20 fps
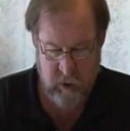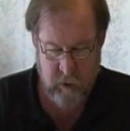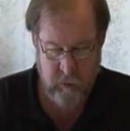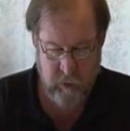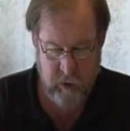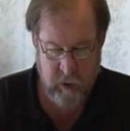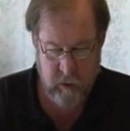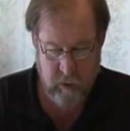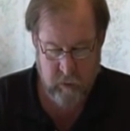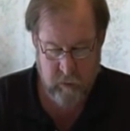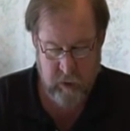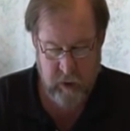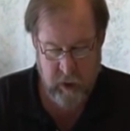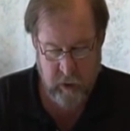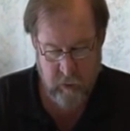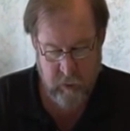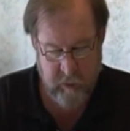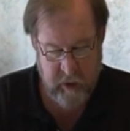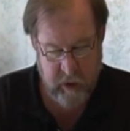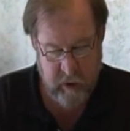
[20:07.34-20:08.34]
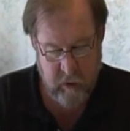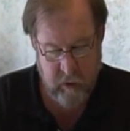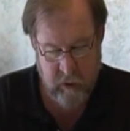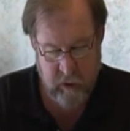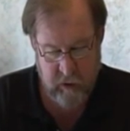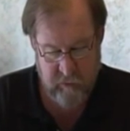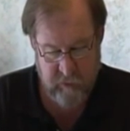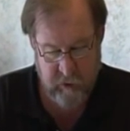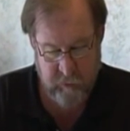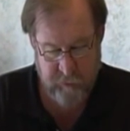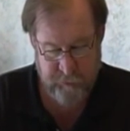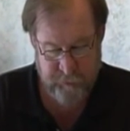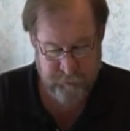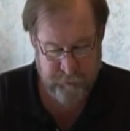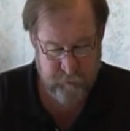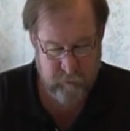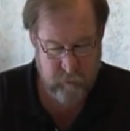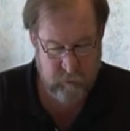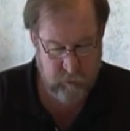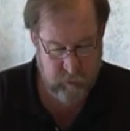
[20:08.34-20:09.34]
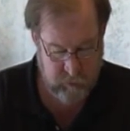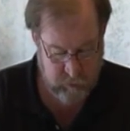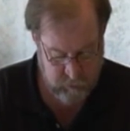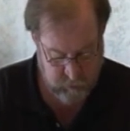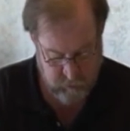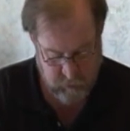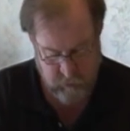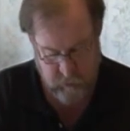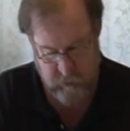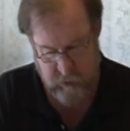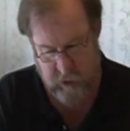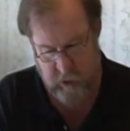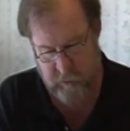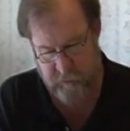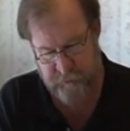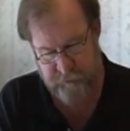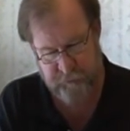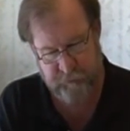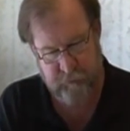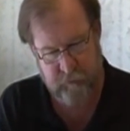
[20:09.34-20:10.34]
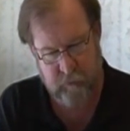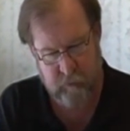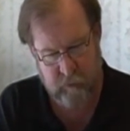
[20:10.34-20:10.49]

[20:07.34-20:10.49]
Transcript: There we go. Now we're back on Evo. Okay.